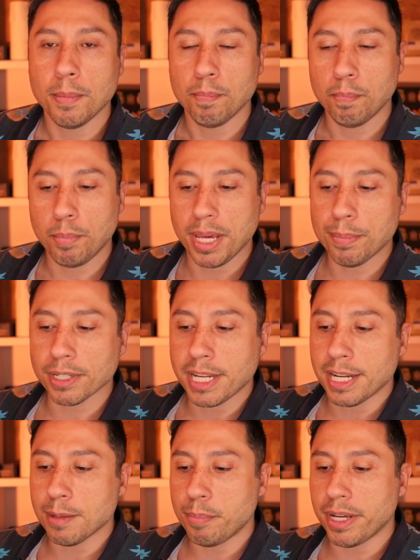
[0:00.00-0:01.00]
People
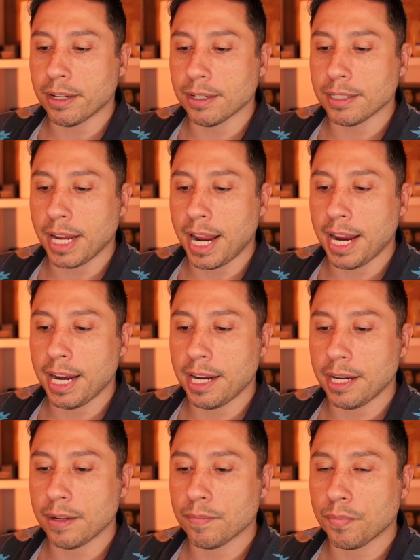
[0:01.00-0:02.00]
tend to build
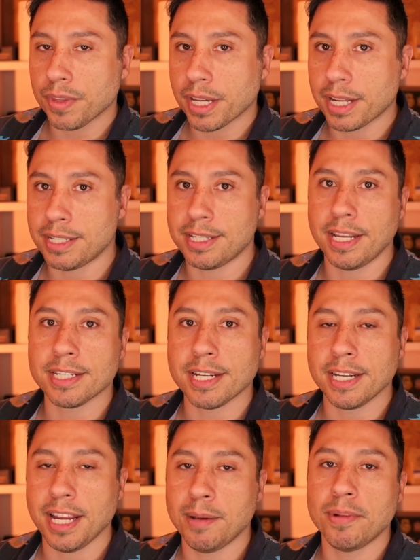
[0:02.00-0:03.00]
a
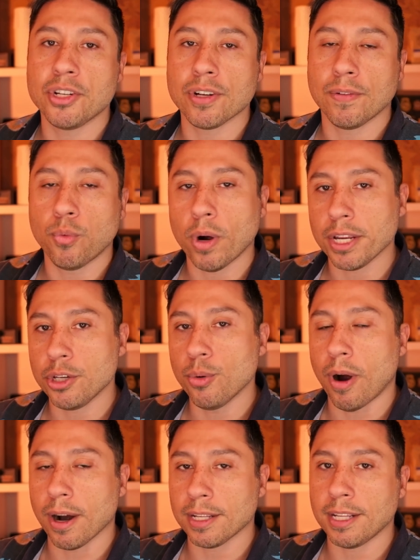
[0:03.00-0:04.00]
consistent image of what you
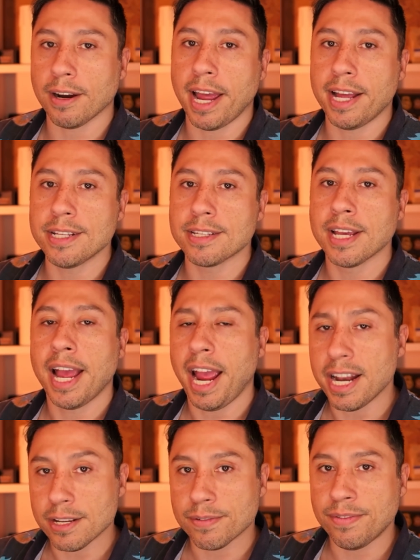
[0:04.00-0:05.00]
are in their heads,
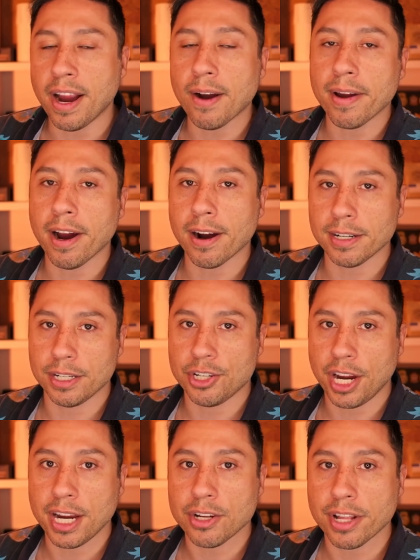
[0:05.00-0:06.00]
and it's very hard to
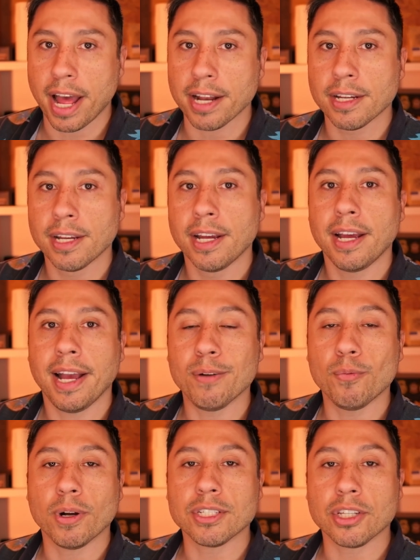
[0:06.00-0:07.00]
change that. And
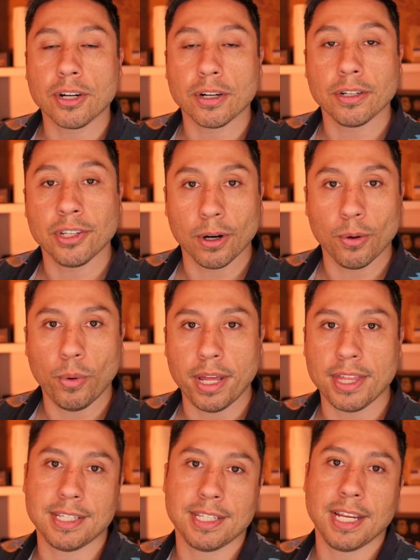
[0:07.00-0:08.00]
once the girl you're with
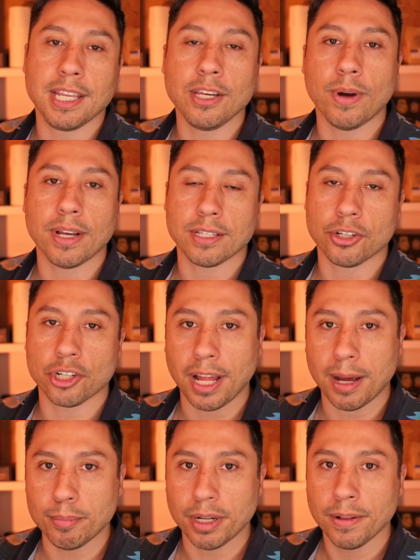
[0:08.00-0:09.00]
has seen you as a schlub,